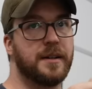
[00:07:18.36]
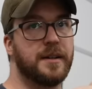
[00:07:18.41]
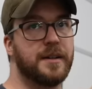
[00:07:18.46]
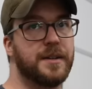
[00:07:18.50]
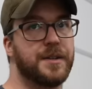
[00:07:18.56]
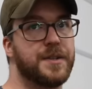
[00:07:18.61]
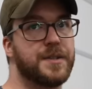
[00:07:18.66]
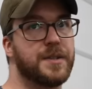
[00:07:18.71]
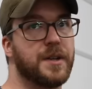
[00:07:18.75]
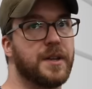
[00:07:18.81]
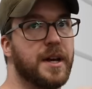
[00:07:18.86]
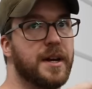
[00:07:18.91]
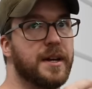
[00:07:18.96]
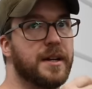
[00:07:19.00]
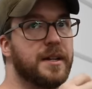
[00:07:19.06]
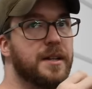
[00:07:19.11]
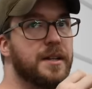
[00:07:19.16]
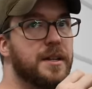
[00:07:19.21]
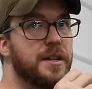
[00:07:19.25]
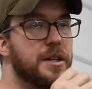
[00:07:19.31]
Hmm. So
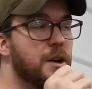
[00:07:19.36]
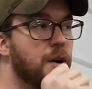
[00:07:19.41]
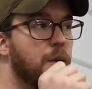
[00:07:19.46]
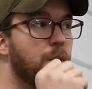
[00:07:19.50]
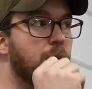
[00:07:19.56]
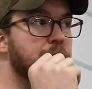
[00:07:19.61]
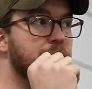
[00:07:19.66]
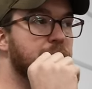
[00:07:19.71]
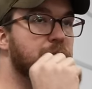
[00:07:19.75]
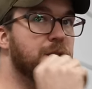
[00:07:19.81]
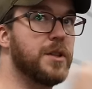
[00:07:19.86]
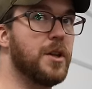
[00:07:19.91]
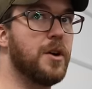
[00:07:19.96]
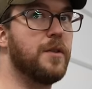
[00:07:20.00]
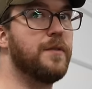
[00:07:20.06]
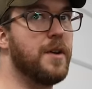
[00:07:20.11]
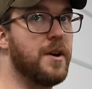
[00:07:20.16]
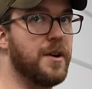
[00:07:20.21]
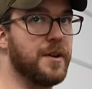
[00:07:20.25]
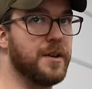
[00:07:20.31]
like, you don't sense. want
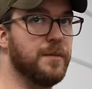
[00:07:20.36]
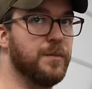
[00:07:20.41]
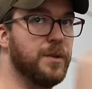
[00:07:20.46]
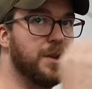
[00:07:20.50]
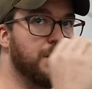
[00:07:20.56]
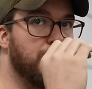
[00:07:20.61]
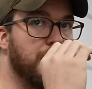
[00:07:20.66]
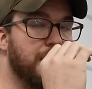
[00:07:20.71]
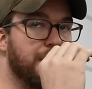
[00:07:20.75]
slow volume